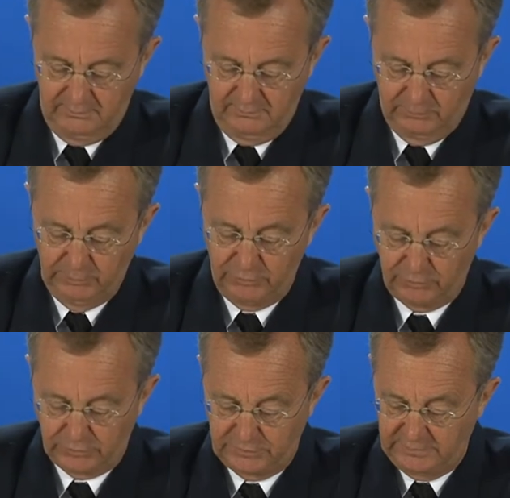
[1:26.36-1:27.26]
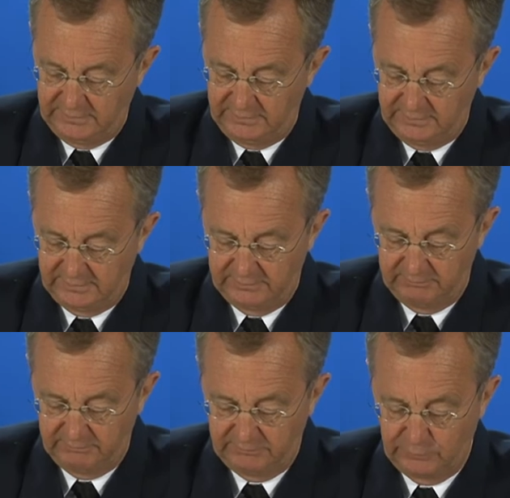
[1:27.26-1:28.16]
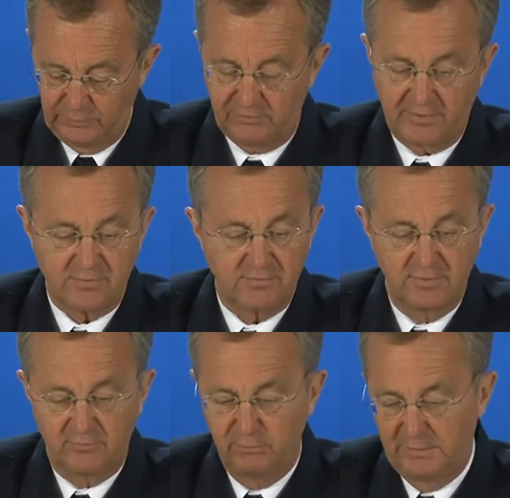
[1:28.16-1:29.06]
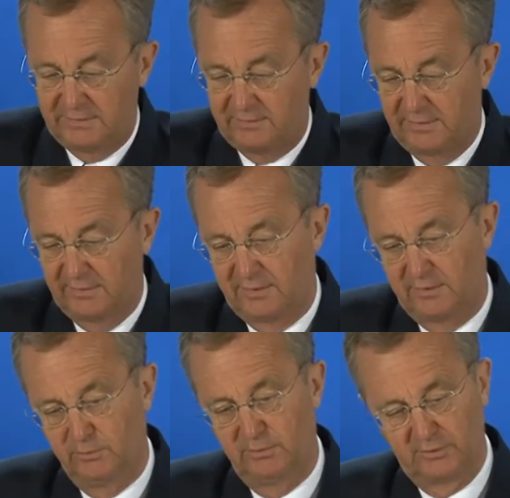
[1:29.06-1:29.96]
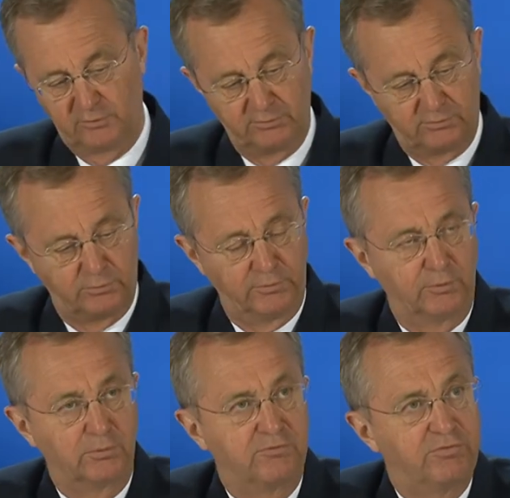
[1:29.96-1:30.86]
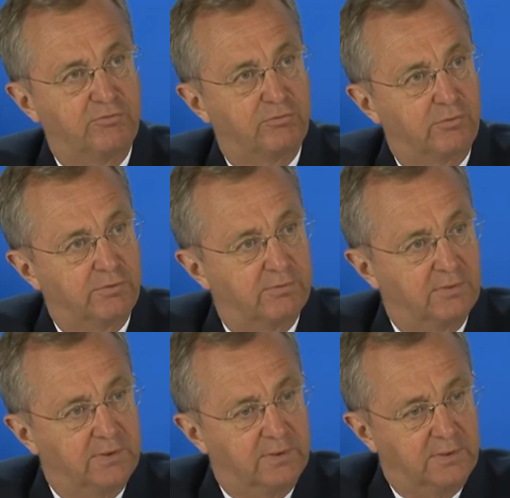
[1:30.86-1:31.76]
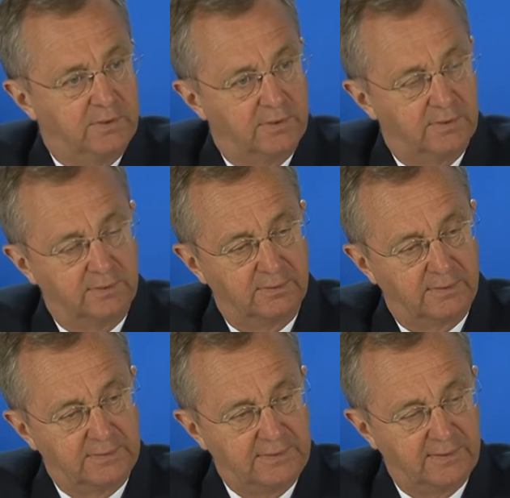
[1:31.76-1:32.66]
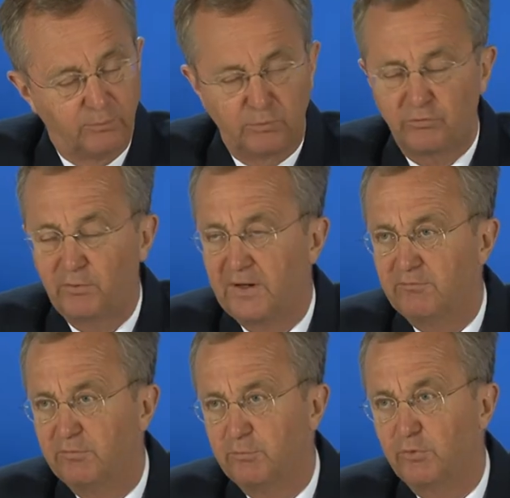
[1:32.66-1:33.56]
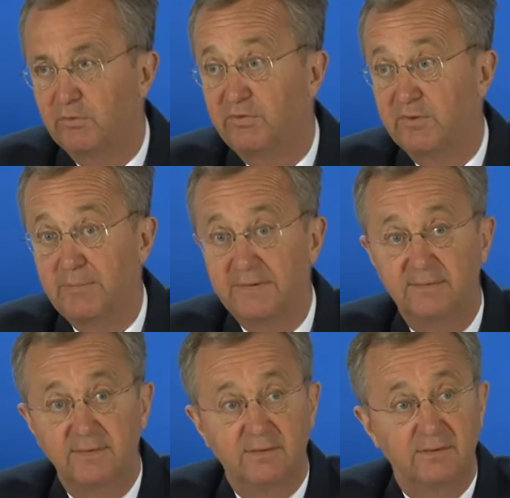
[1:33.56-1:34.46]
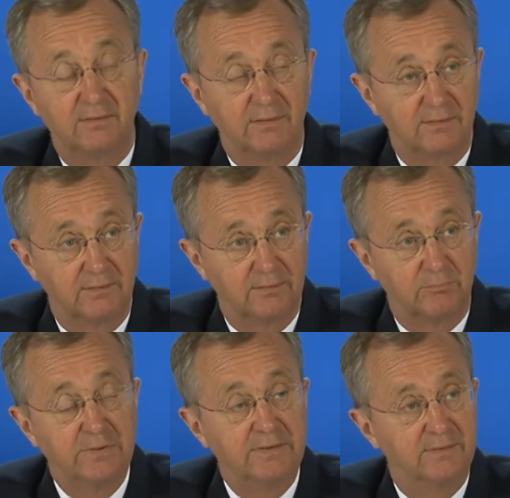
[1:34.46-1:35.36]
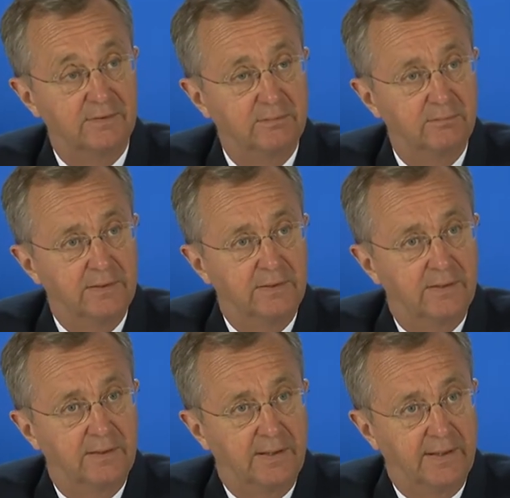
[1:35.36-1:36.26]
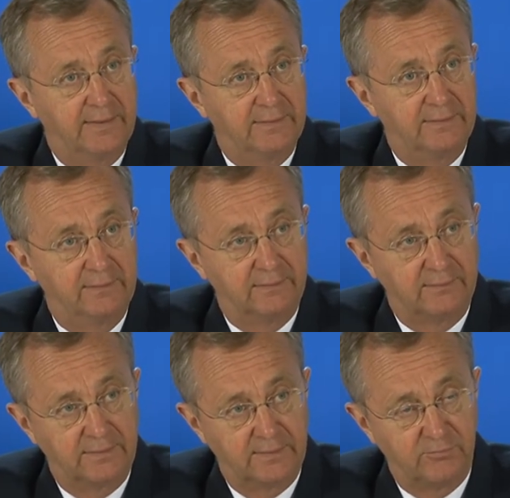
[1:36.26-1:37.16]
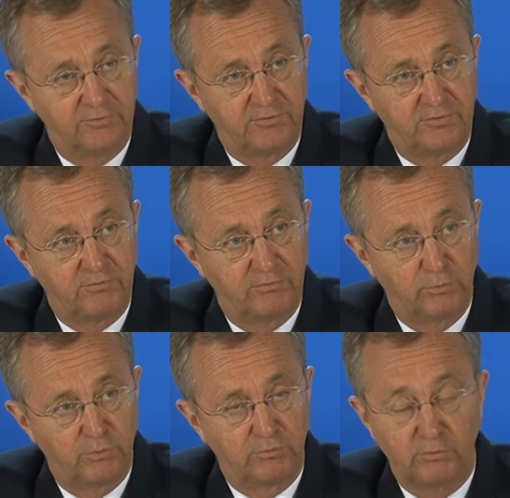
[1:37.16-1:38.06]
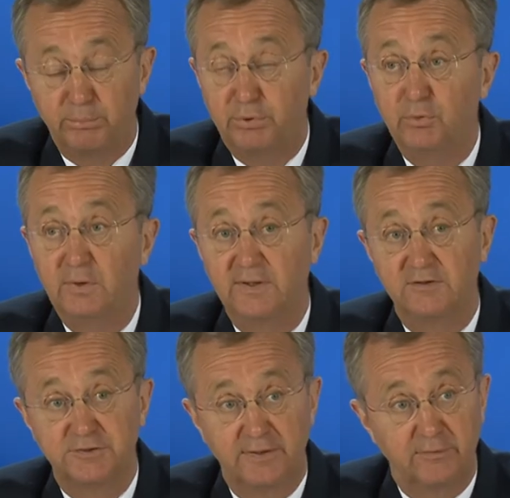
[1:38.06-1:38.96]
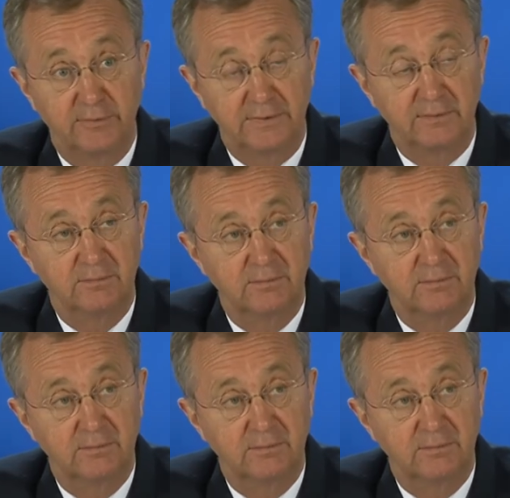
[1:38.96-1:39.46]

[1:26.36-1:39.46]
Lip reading: When we started to discuss this meeting, how the choreography for it, the idea was to have a more thematic meeting, and the emphasis was on pooling and sharing.